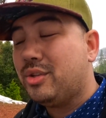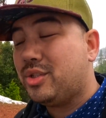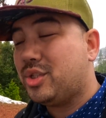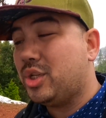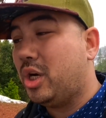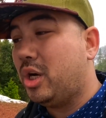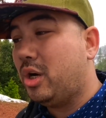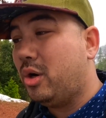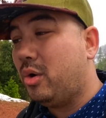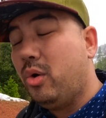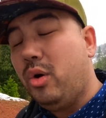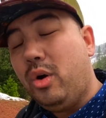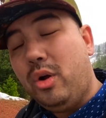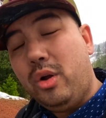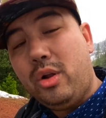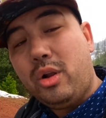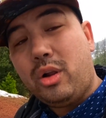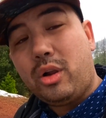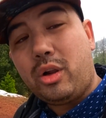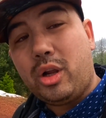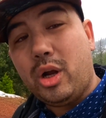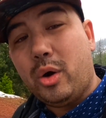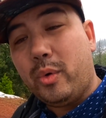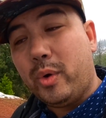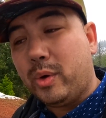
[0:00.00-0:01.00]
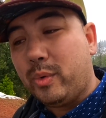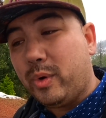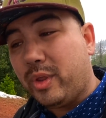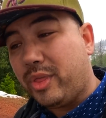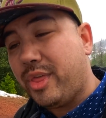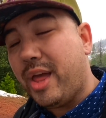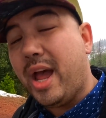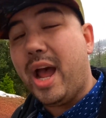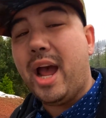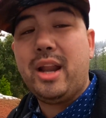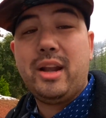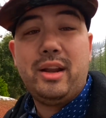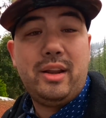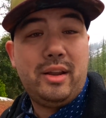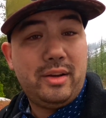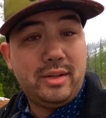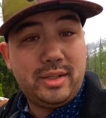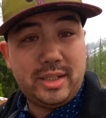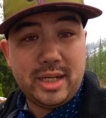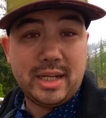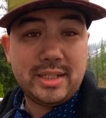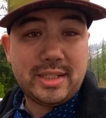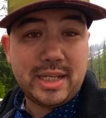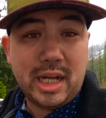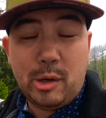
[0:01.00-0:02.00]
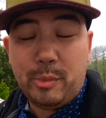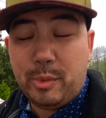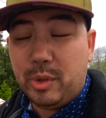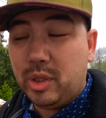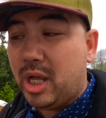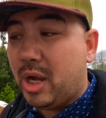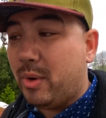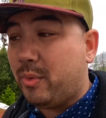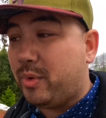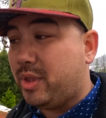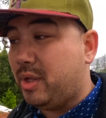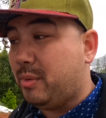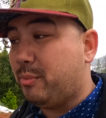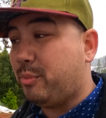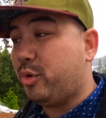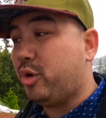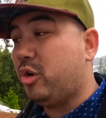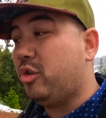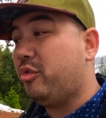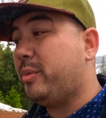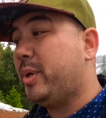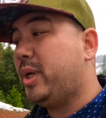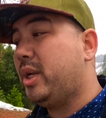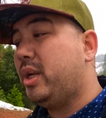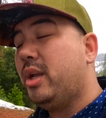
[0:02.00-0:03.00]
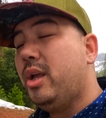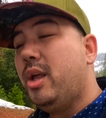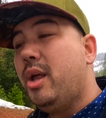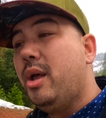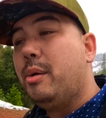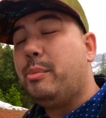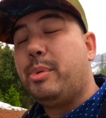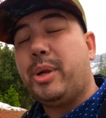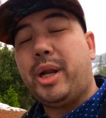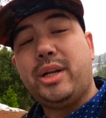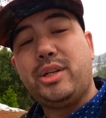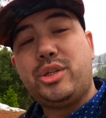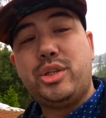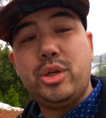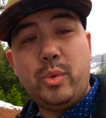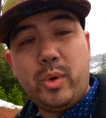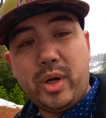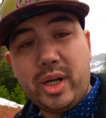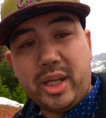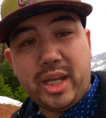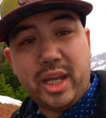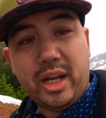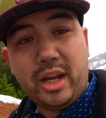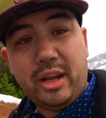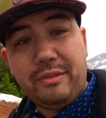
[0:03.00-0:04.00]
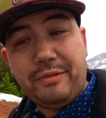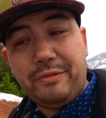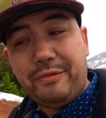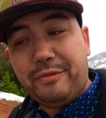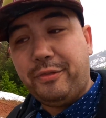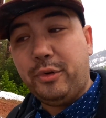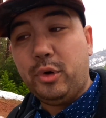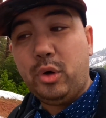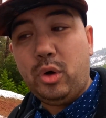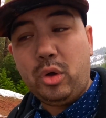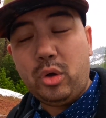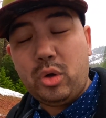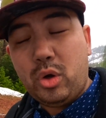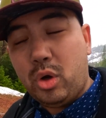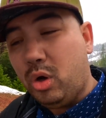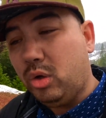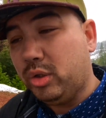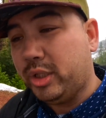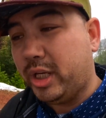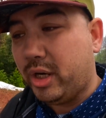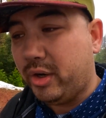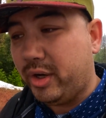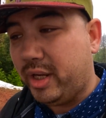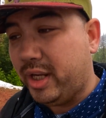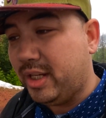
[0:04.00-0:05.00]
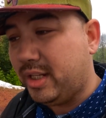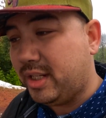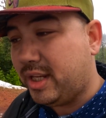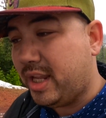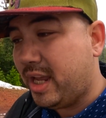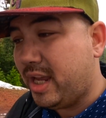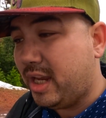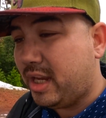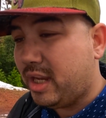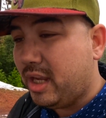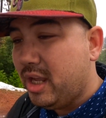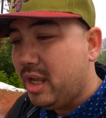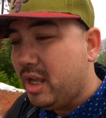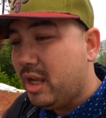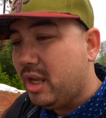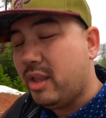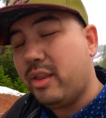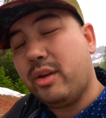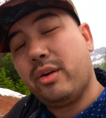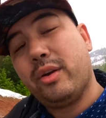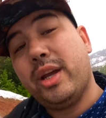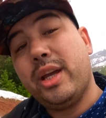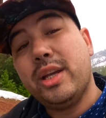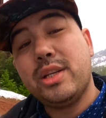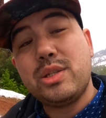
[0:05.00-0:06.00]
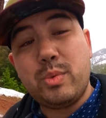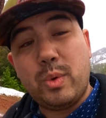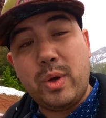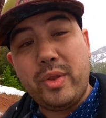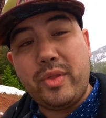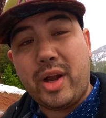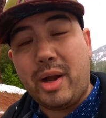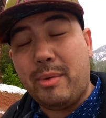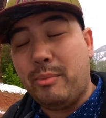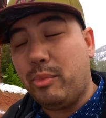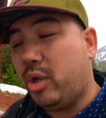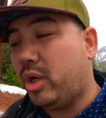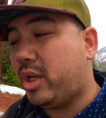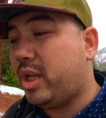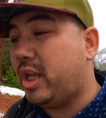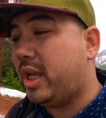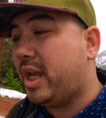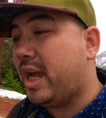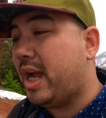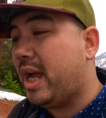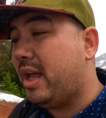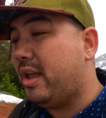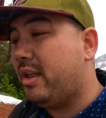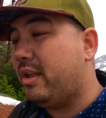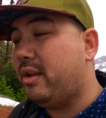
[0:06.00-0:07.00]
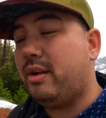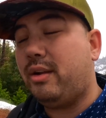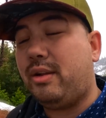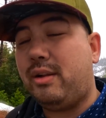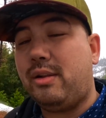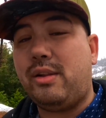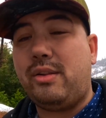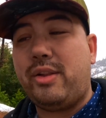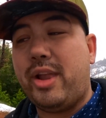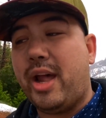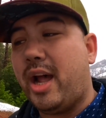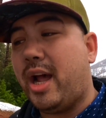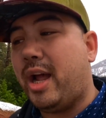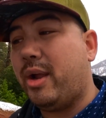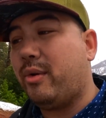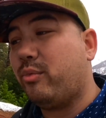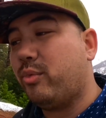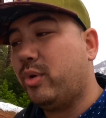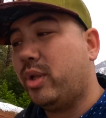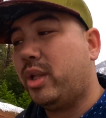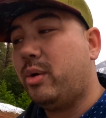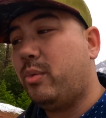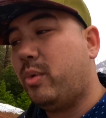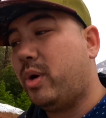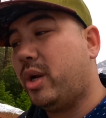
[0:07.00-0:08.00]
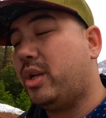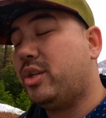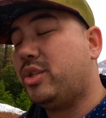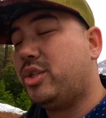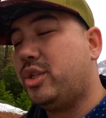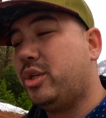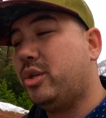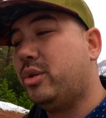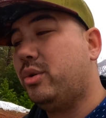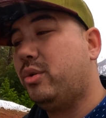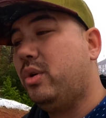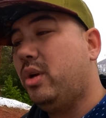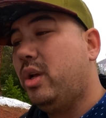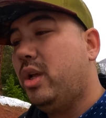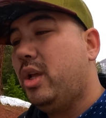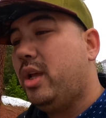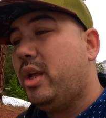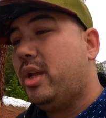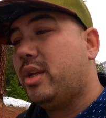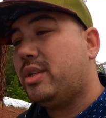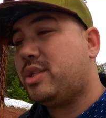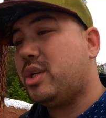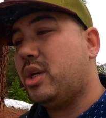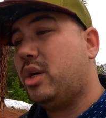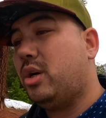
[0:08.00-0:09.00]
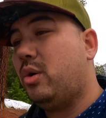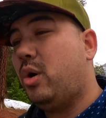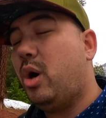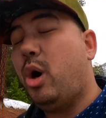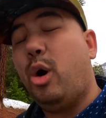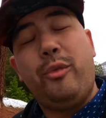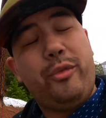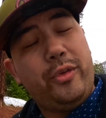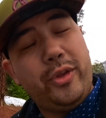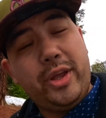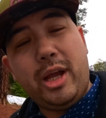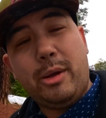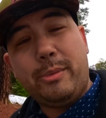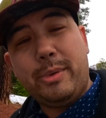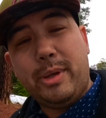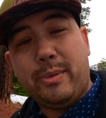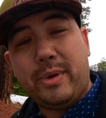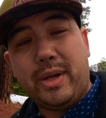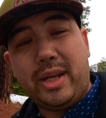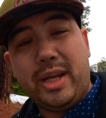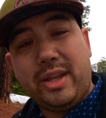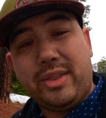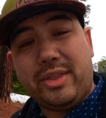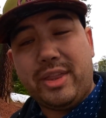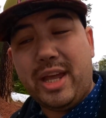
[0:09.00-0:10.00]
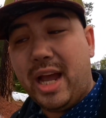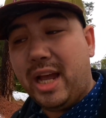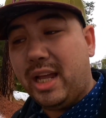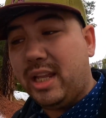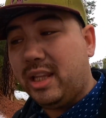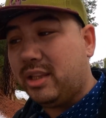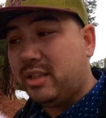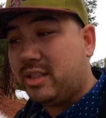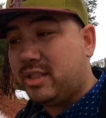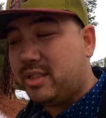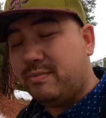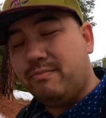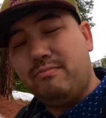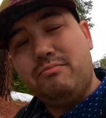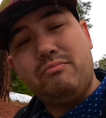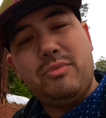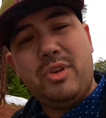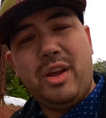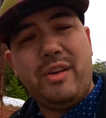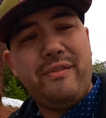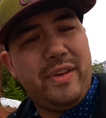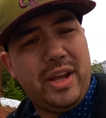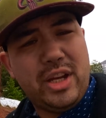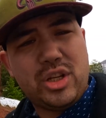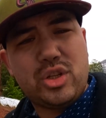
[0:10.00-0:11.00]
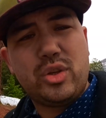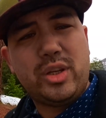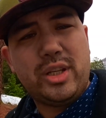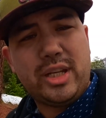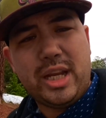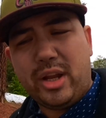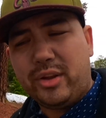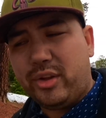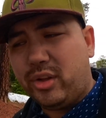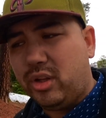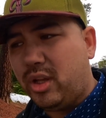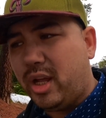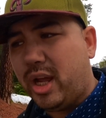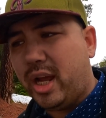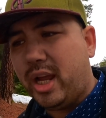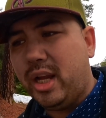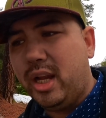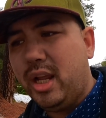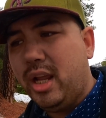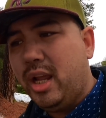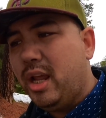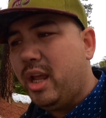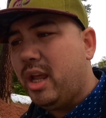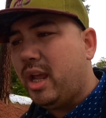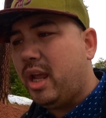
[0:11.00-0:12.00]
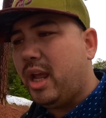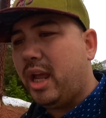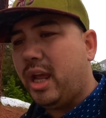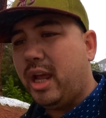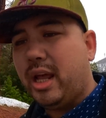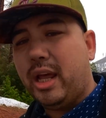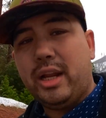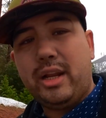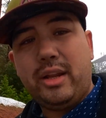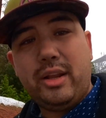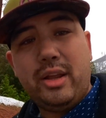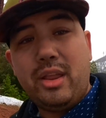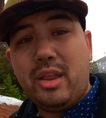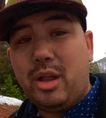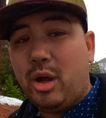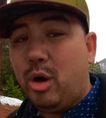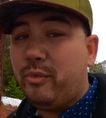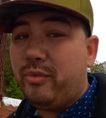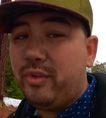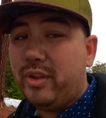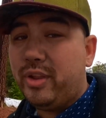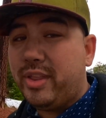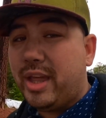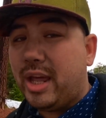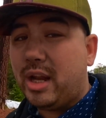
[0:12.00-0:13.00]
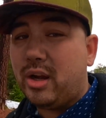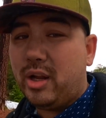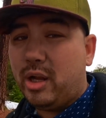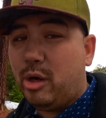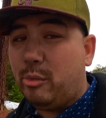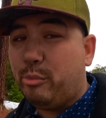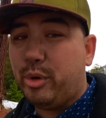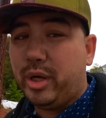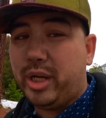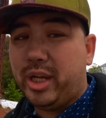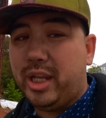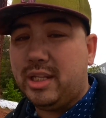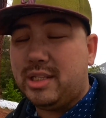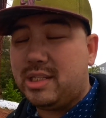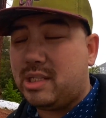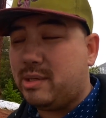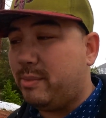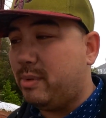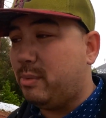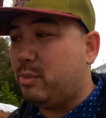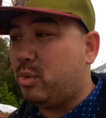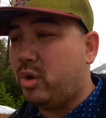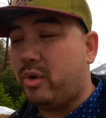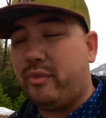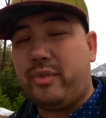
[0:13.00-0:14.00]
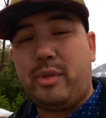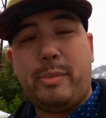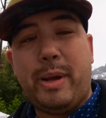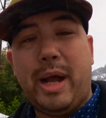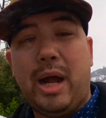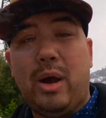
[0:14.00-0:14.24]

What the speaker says: So going with that does help a lot with the improvement, but I do want to get a full cold air intake. There is one that I'm looking at that I really want to do. So hopefully I'll be able to get that eventually down the line, and hopefully that'll help bring in some more of the